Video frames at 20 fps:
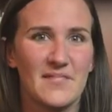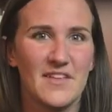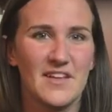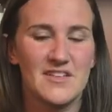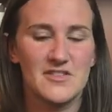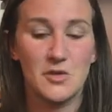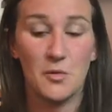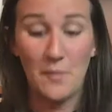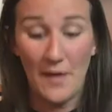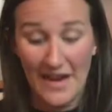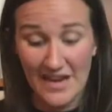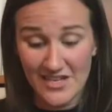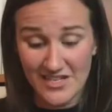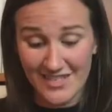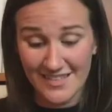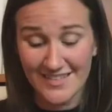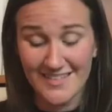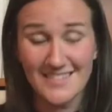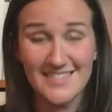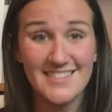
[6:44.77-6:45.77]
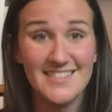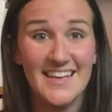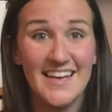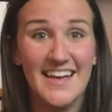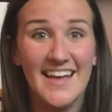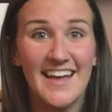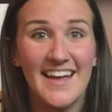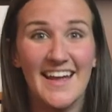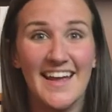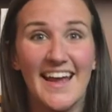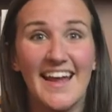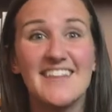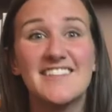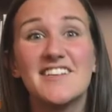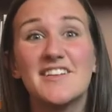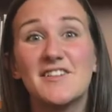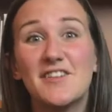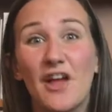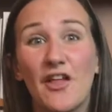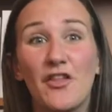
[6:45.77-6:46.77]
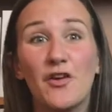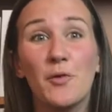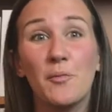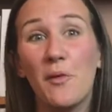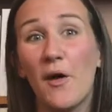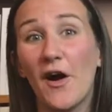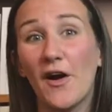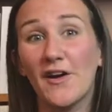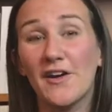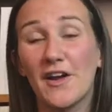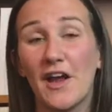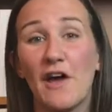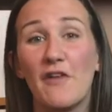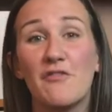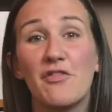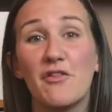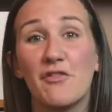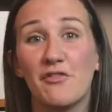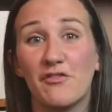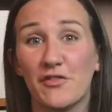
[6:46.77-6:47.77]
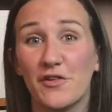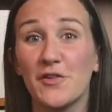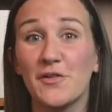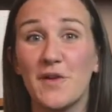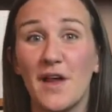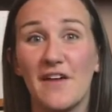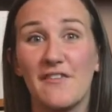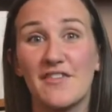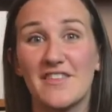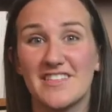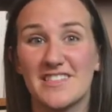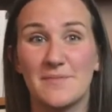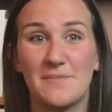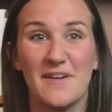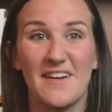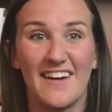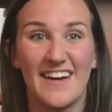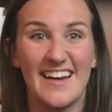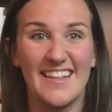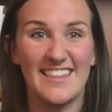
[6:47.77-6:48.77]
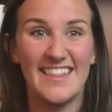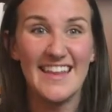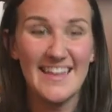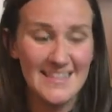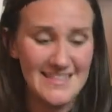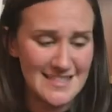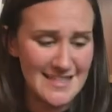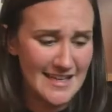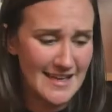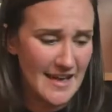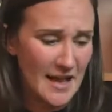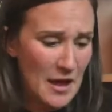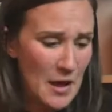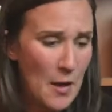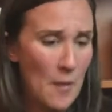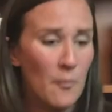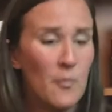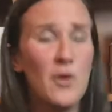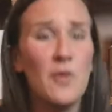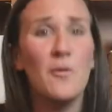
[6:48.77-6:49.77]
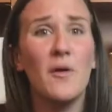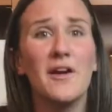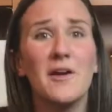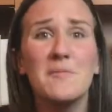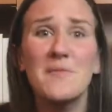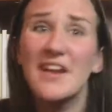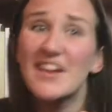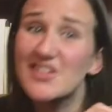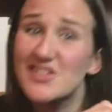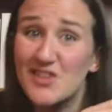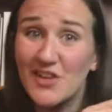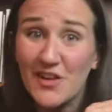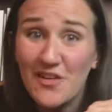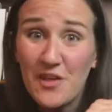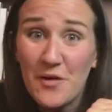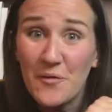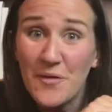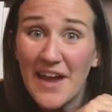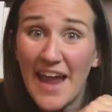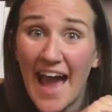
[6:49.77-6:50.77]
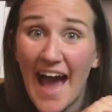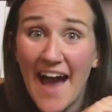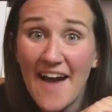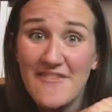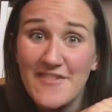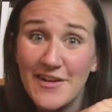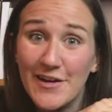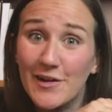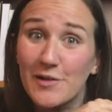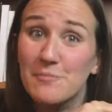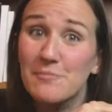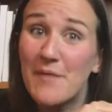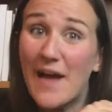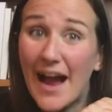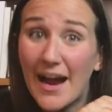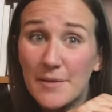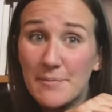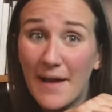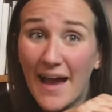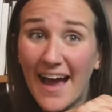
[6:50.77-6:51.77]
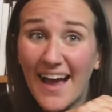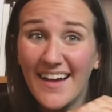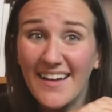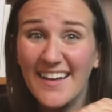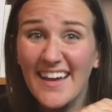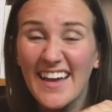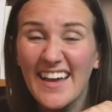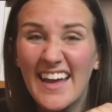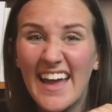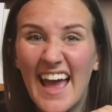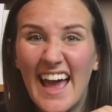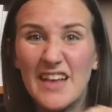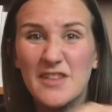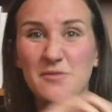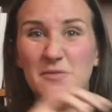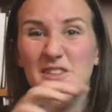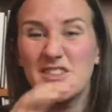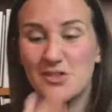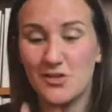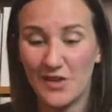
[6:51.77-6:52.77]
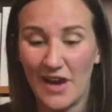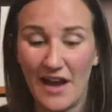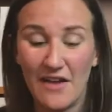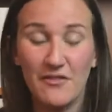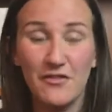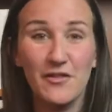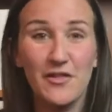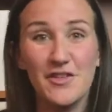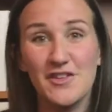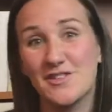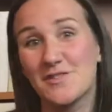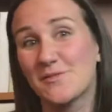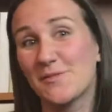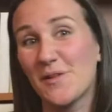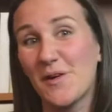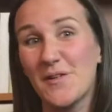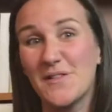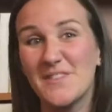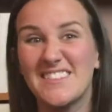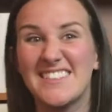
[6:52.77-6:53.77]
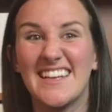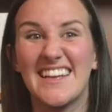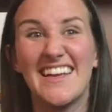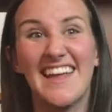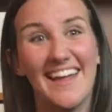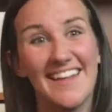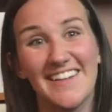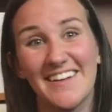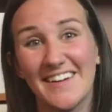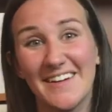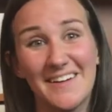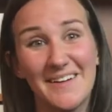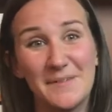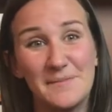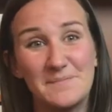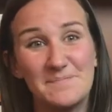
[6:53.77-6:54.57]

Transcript: So patience, it's another part of the fruit of the Spirit. Things that we want to make sure that we have in our backpack as we travel this road together.